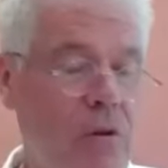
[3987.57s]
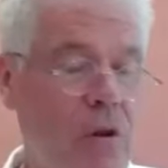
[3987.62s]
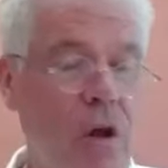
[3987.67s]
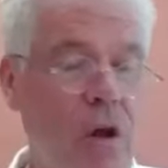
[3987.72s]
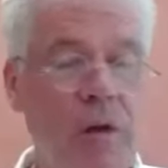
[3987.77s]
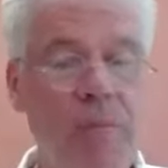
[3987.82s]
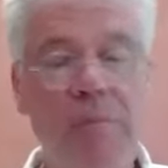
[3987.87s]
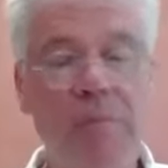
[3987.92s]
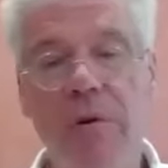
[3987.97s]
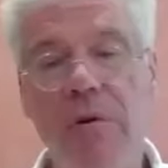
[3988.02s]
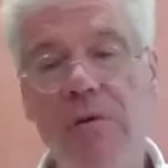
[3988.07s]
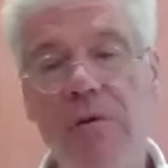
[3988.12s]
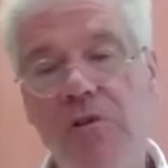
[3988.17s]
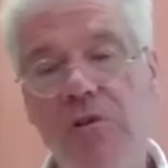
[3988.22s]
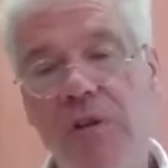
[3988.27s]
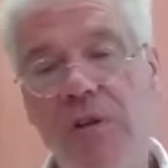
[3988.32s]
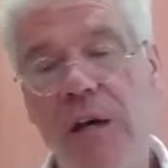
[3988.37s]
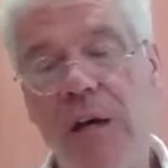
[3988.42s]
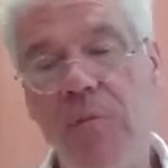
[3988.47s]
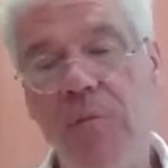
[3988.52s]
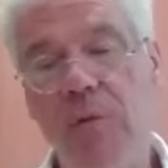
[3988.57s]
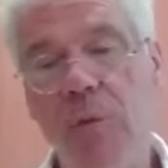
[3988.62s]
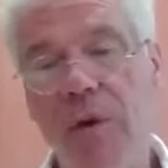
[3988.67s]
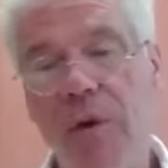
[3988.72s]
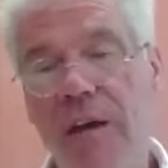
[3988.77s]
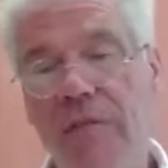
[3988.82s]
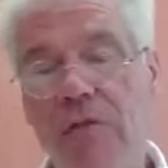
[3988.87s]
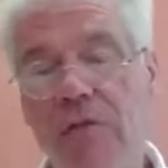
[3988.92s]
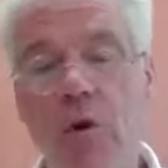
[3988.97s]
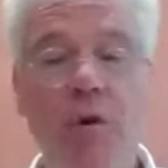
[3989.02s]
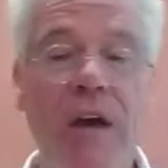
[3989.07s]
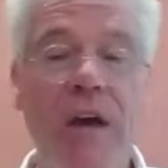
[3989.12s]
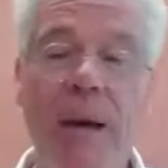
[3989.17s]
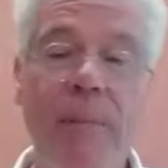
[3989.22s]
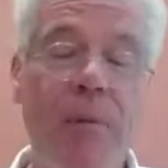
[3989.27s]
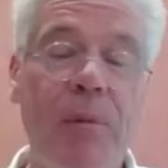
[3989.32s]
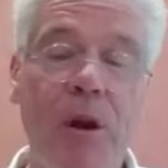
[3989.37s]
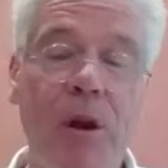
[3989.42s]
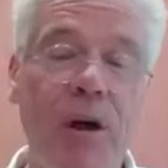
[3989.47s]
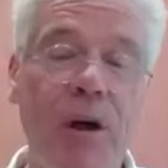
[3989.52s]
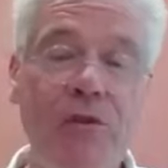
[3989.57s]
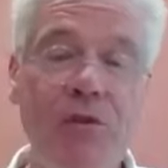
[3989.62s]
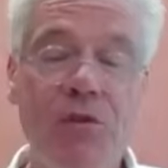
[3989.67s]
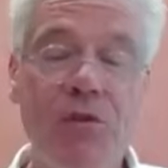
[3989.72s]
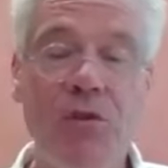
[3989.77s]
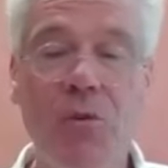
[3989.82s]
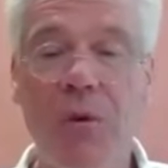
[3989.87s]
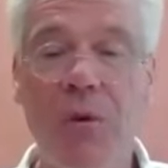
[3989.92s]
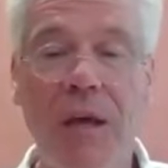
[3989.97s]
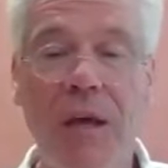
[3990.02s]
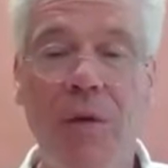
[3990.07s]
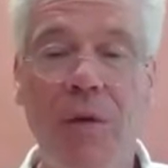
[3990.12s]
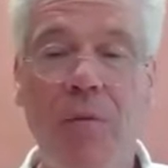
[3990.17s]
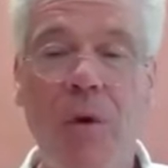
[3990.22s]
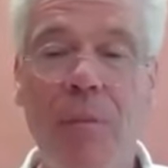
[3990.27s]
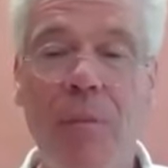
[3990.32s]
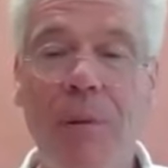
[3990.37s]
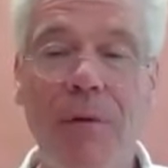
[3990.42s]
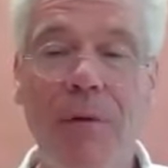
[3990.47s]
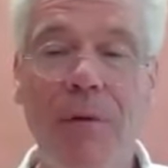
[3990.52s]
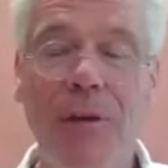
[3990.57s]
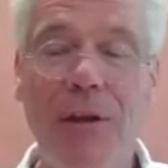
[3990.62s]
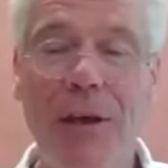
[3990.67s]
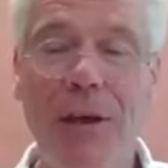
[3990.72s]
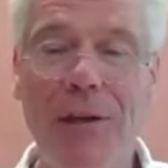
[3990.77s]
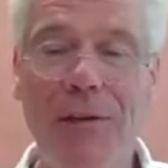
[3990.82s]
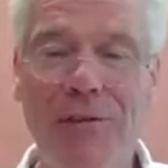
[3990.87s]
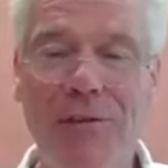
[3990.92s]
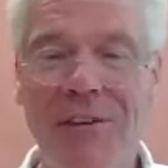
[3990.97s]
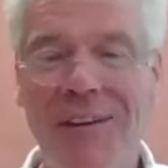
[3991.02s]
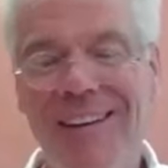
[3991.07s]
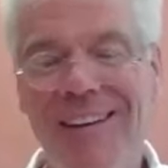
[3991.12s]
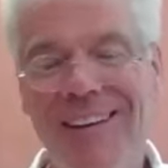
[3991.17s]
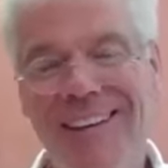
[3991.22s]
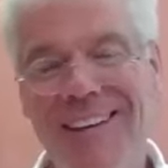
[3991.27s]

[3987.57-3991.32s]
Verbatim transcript: long periods of time where we have no capital losses, so we can't wipe out the gains.